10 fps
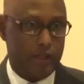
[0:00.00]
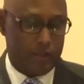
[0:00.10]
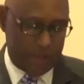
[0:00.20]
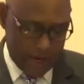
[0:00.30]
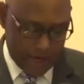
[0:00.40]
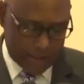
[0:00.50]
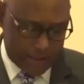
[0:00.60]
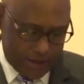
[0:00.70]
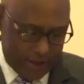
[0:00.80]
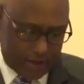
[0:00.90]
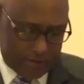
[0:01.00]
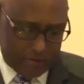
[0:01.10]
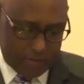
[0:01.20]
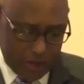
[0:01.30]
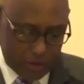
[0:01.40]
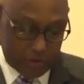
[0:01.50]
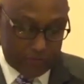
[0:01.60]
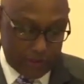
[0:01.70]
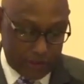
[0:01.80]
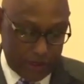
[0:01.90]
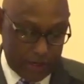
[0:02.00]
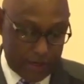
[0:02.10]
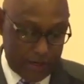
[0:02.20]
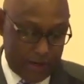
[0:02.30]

in the last eight months of this year.